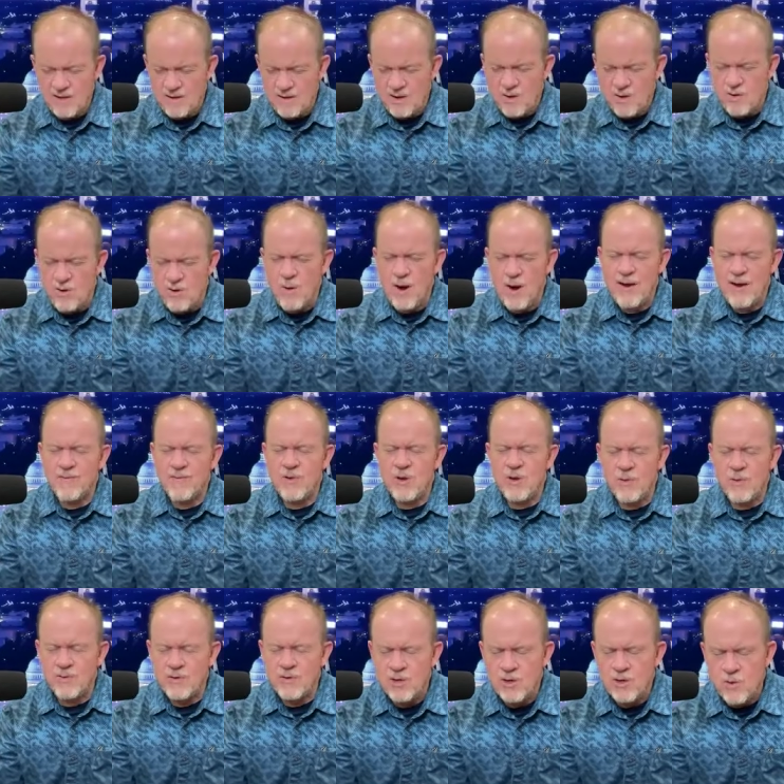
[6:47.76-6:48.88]
you, you have you
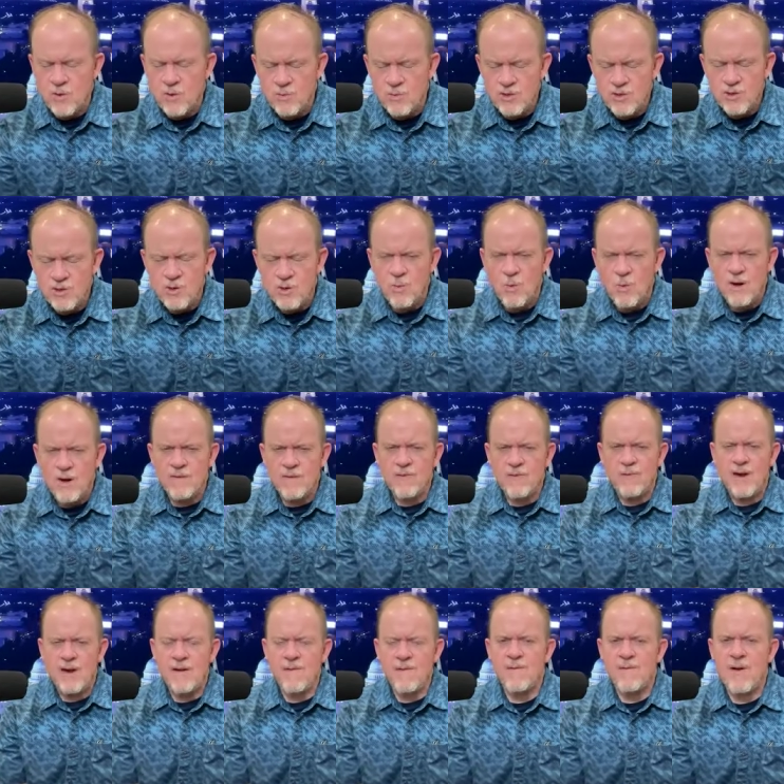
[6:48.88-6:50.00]
have two two one
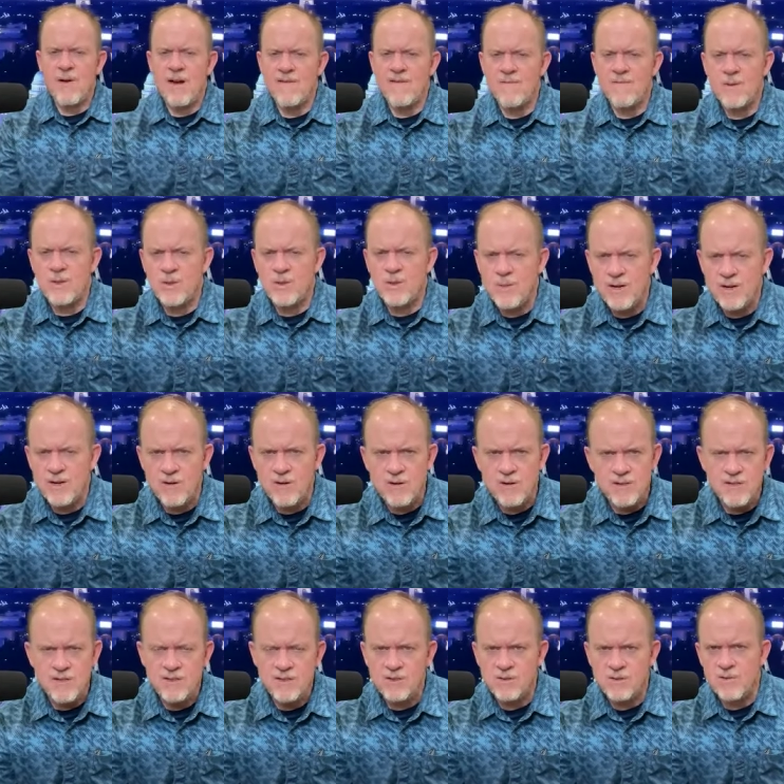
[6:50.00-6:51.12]
five five millimeter
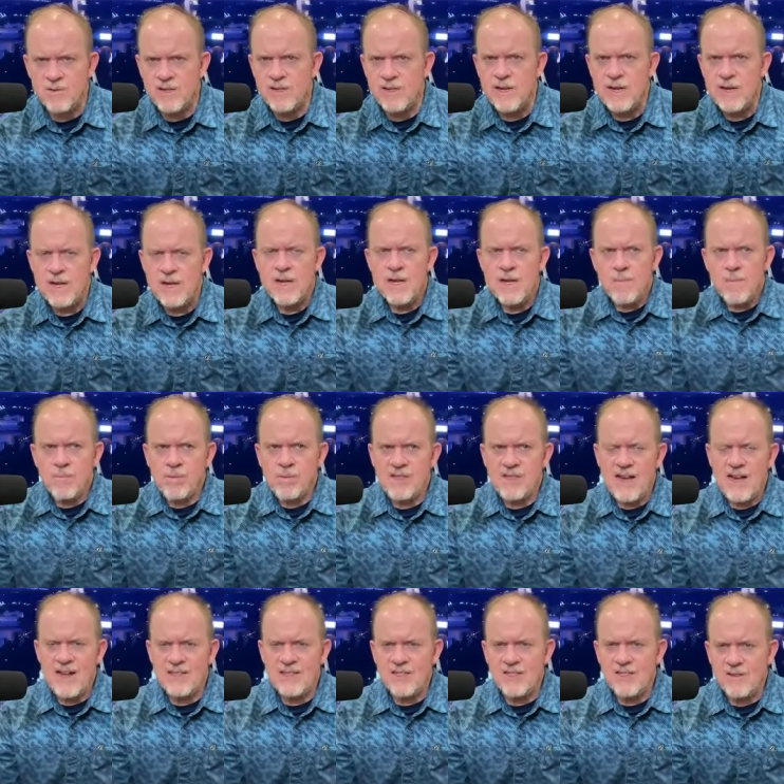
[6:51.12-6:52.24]
artillery
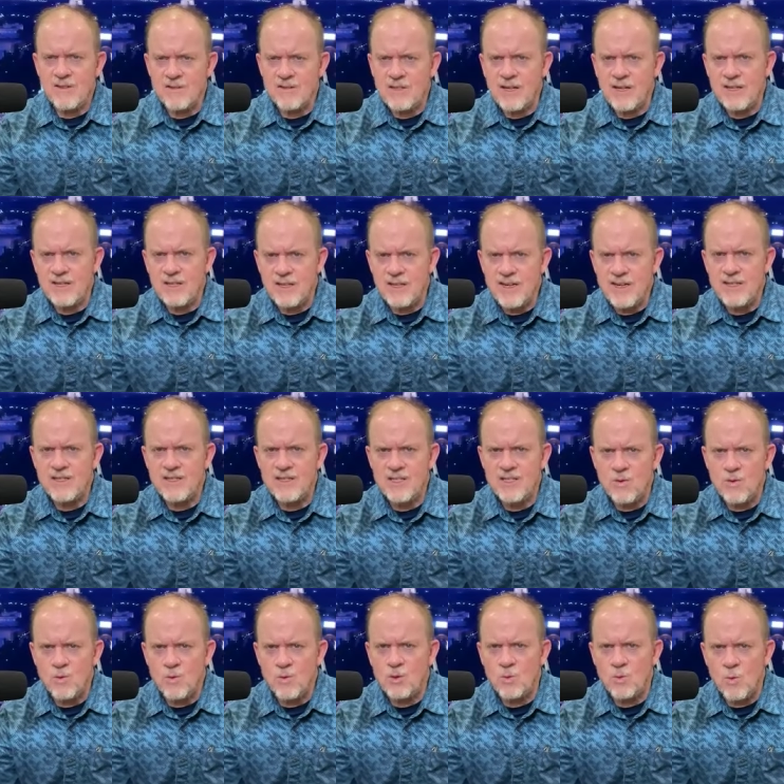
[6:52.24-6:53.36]
plants that are like legacy
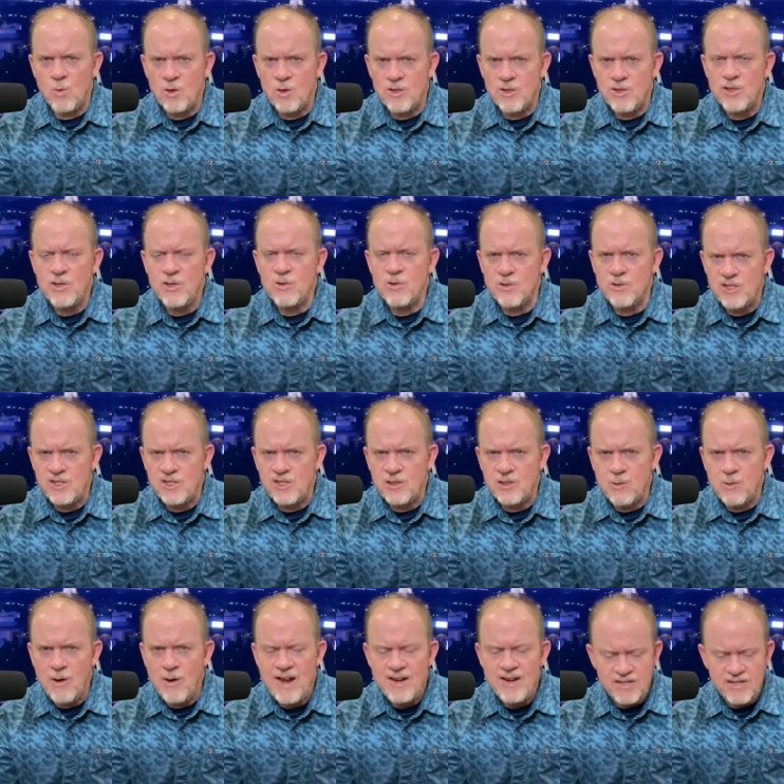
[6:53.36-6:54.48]
World War II. It's
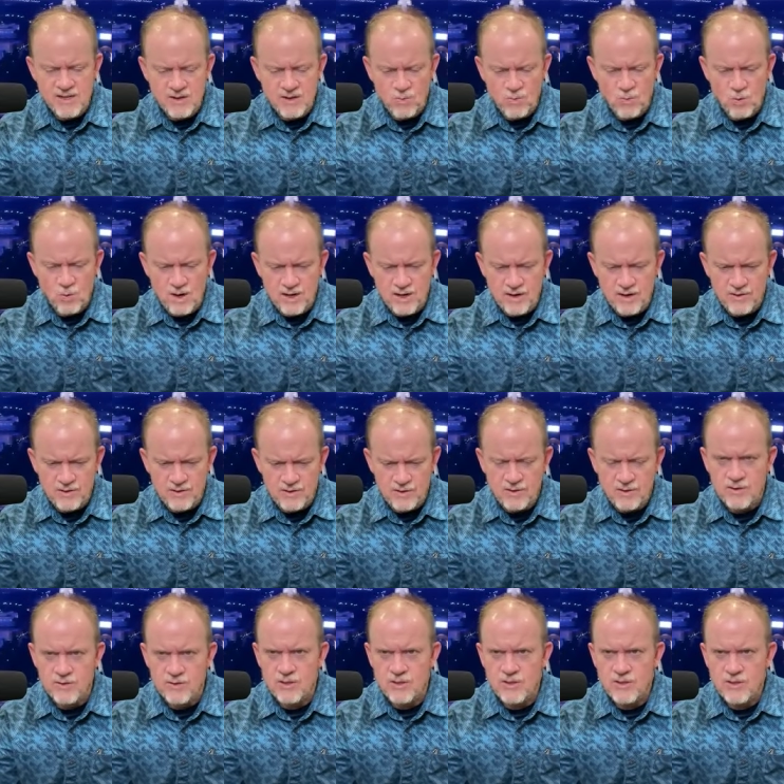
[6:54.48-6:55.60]
Scranton and one other.
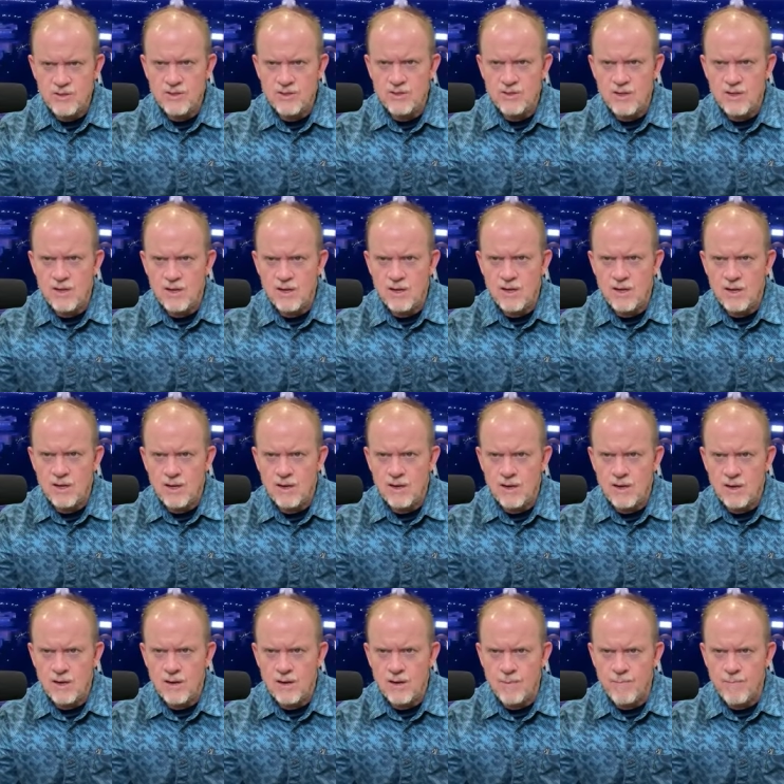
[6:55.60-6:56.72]
There's two, uh,
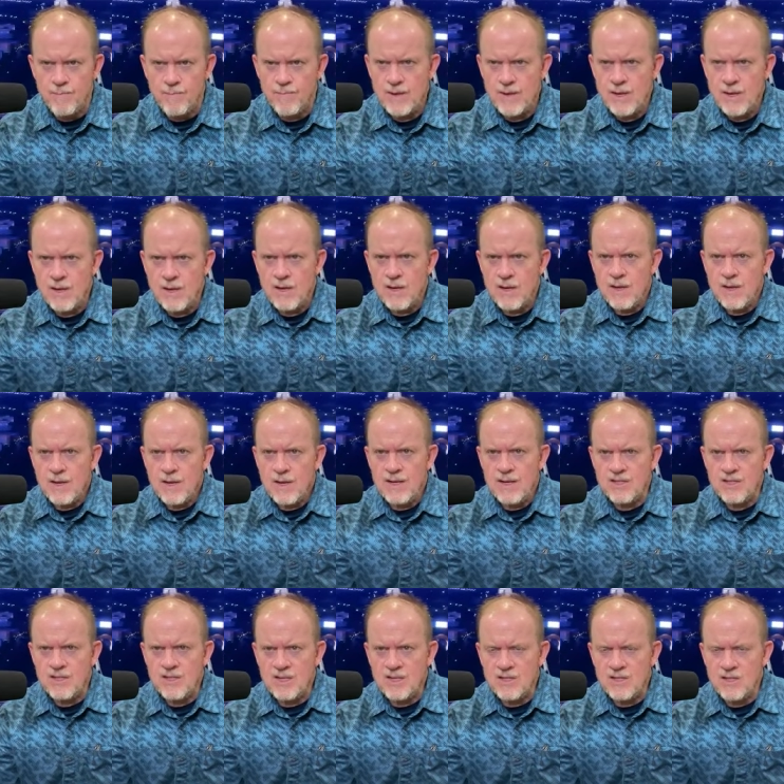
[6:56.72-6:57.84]
um,
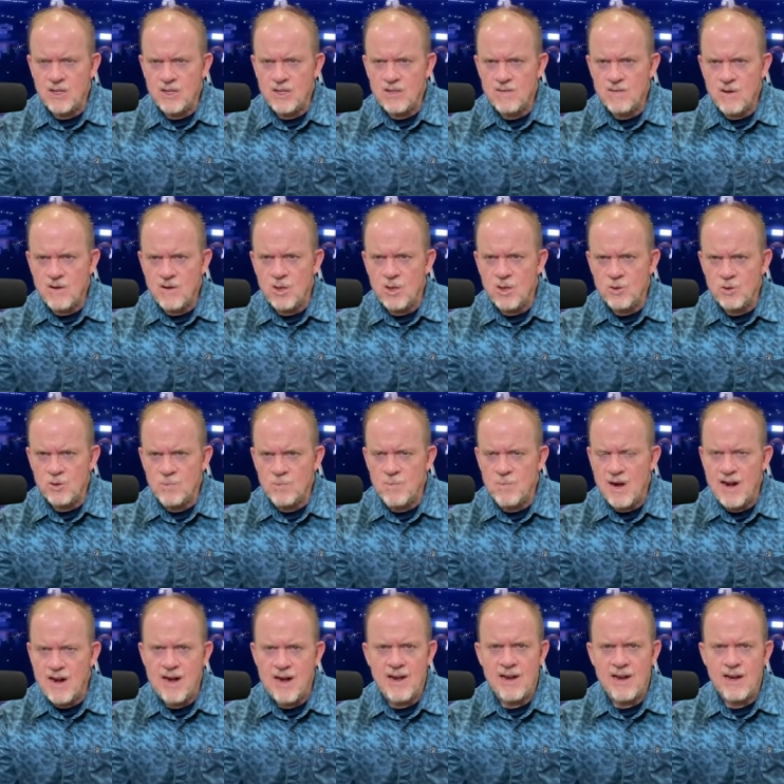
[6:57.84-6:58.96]
it's it's close
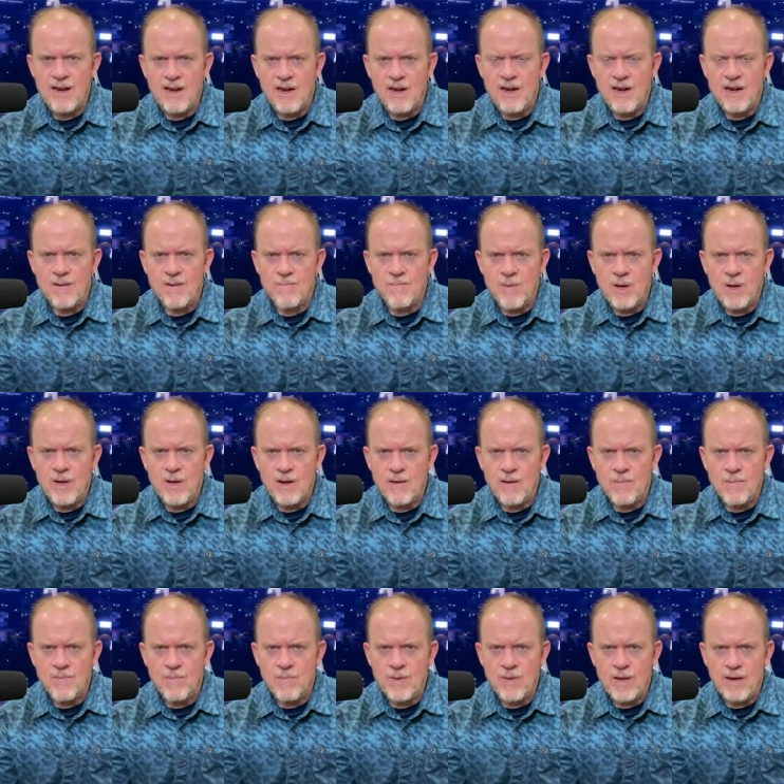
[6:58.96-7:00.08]
by. Uh, uh,
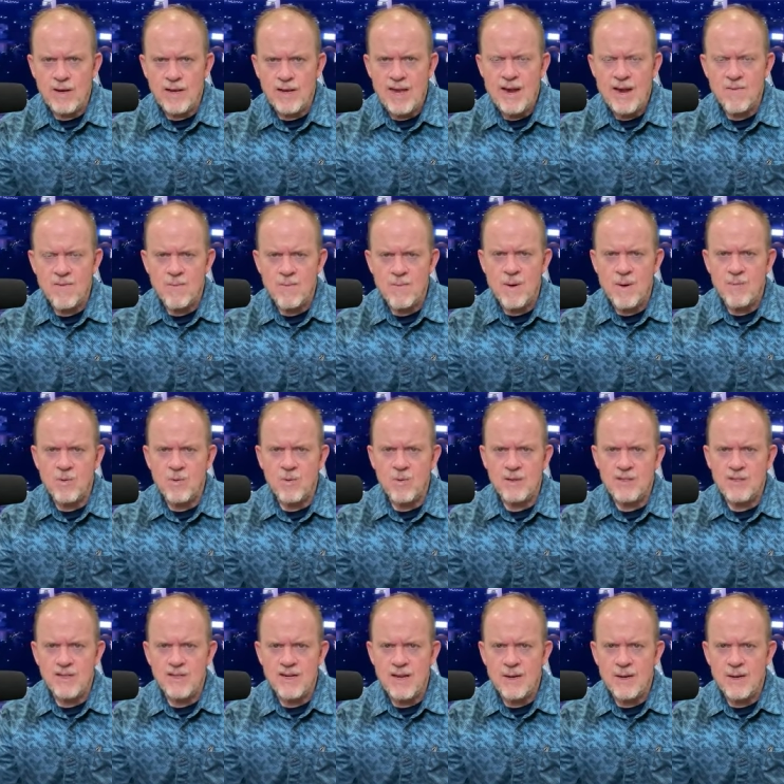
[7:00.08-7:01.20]
I can't remember what the name.